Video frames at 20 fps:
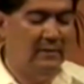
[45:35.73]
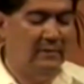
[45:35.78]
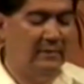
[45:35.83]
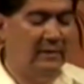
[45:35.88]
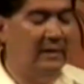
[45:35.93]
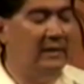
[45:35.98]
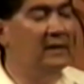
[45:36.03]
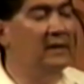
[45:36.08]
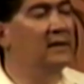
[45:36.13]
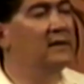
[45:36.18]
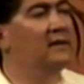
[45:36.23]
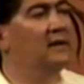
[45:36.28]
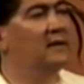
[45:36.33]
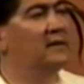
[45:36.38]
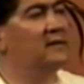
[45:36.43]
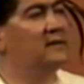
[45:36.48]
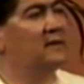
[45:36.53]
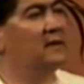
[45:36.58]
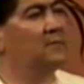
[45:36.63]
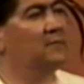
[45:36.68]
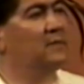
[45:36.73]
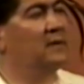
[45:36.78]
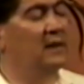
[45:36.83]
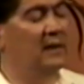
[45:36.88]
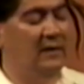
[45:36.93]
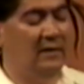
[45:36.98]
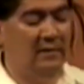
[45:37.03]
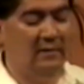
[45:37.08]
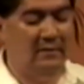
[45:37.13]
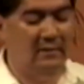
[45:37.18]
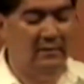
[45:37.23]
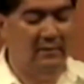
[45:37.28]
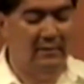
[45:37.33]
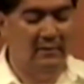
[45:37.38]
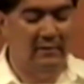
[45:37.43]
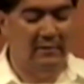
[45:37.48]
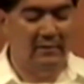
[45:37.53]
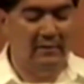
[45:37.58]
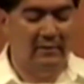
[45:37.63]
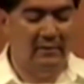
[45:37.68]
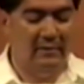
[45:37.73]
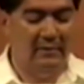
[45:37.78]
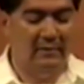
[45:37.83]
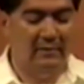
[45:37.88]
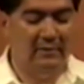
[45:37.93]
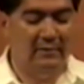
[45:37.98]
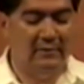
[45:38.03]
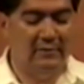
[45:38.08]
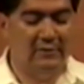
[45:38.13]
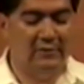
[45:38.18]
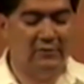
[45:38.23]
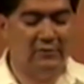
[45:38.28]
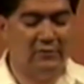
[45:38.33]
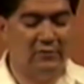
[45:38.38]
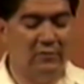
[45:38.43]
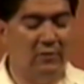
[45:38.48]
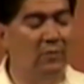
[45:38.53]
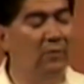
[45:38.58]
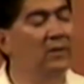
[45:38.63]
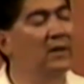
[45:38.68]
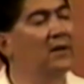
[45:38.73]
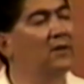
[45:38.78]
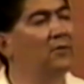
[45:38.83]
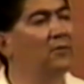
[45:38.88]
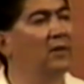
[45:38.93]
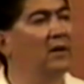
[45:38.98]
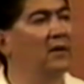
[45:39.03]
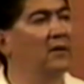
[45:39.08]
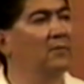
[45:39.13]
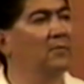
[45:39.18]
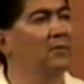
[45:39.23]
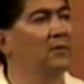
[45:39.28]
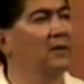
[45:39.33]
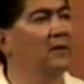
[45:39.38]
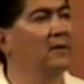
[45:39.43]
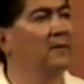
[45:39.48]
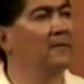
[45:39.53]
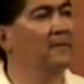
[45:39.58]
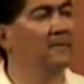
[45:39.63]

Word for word: that He did something so incredible